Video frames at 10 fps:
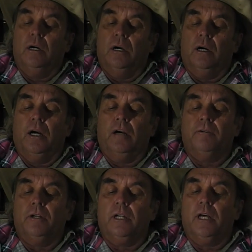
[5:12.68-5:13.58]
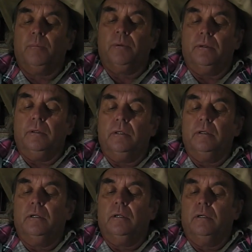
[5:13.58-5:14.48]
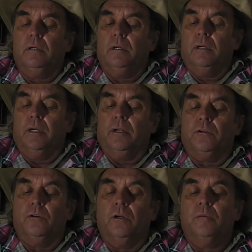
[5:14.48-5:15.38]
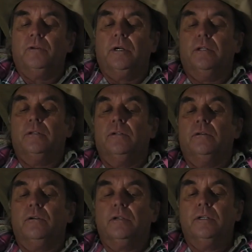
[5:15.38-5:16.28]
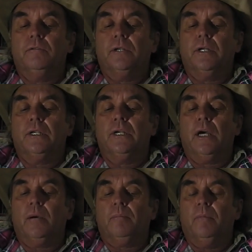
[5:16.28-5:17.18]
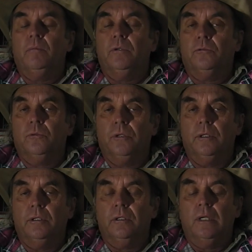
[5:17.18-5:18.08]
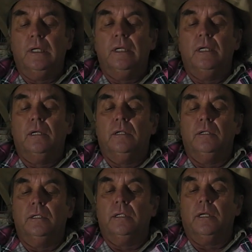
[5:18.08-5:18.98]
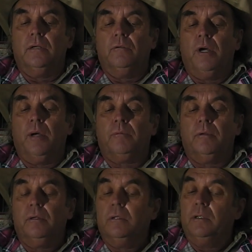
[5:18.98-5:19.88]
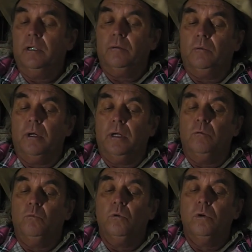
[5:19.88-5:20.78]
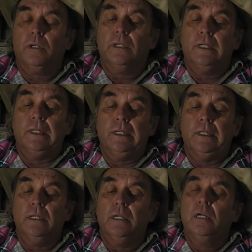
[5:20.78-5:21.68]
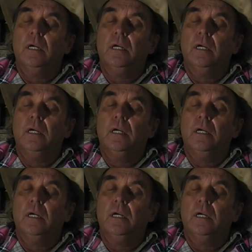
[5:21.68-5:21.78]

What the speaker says: half a lap at a time, so that you're not leaving a gap between the wraps. That way water can get in.